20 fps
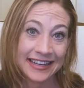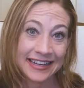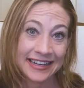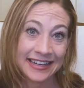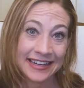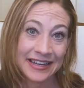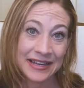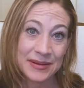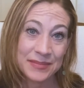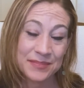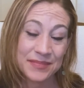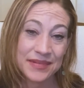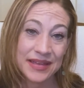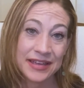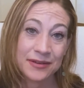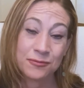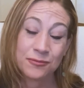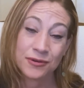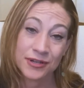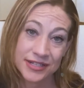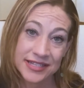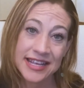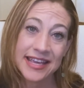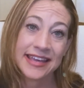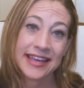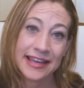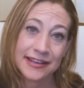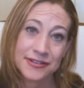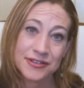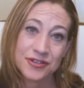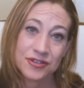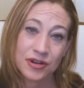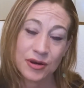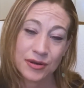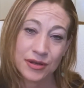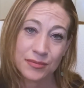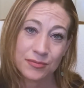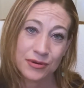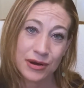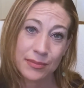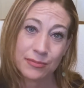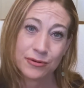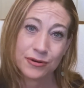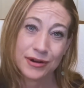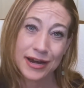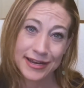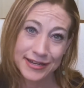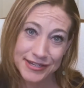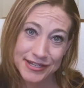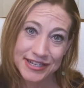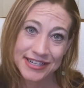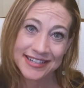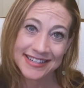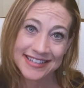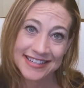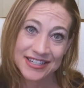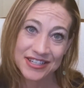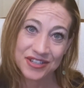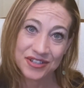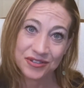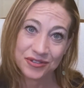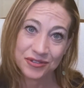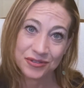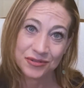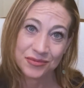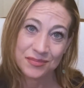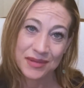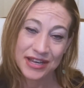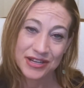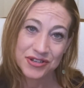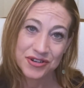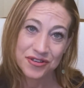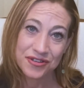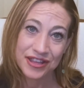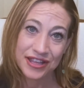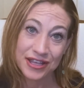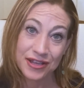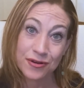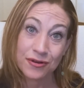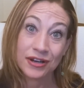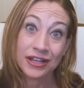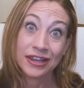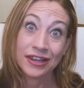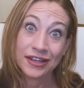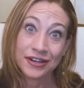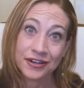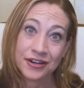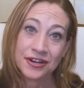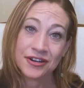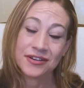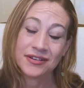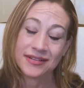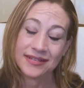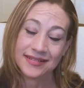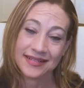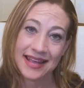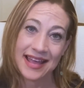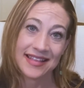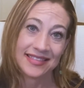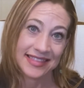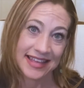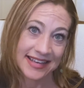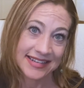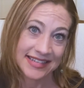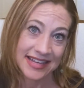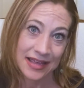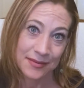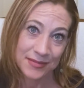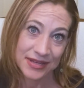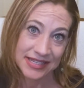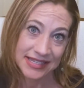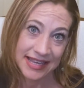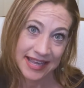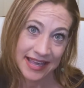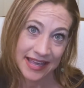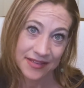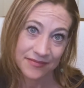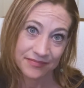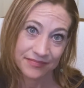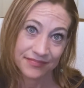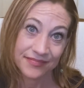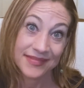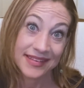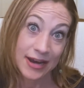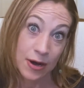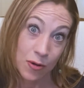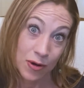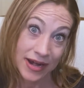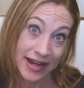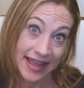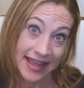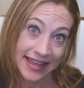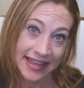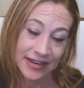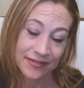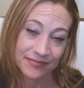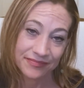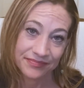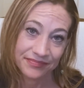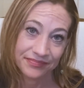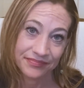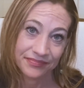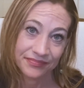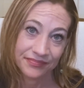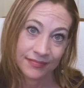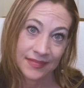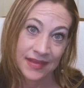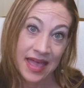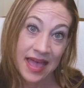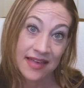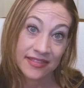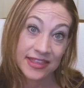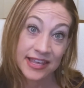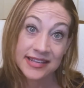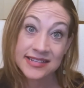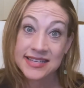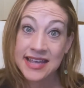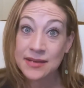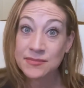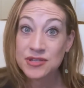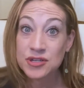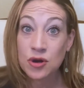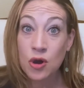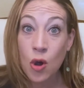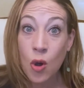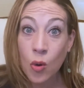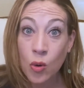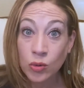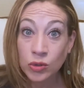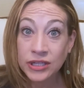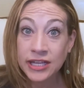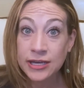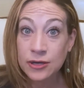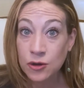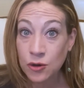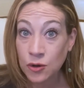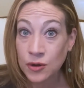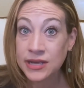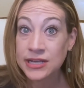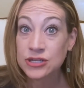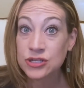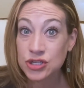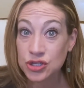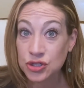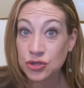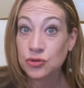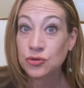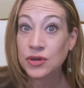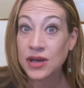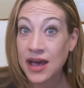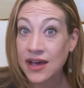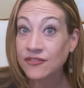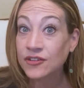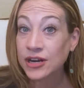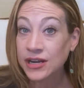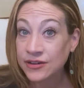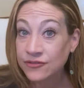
Um, it will take extra preparation to make sure that you're alert at that time of day or night. The exams are only going to cover